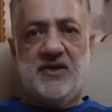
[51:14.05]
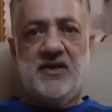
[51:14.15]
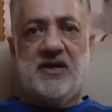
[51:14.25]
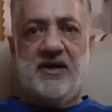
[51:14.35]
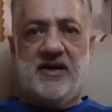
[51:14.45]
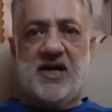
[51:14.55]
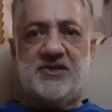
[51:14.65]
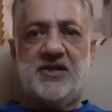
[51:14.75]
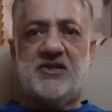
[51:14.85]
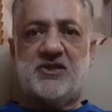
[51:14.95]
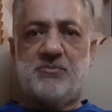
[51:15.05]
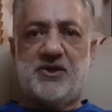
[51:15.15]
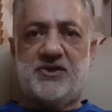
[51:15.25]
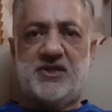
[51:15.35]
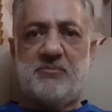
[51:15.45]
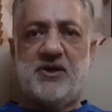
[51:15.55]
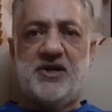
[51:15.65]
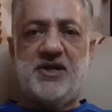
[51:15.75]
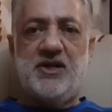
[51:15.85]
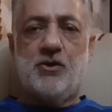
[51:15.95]
lasting
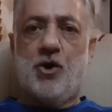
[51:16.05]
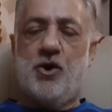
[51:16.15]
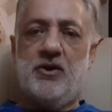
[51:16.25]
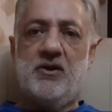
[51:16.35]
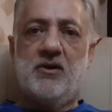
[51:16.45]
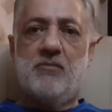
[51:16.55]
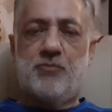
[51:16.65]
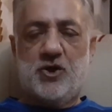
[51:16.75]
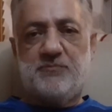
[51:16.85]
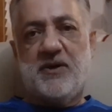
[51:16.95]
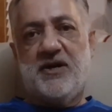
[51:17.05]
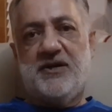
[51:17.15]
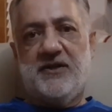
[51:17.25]
stability or prosperity.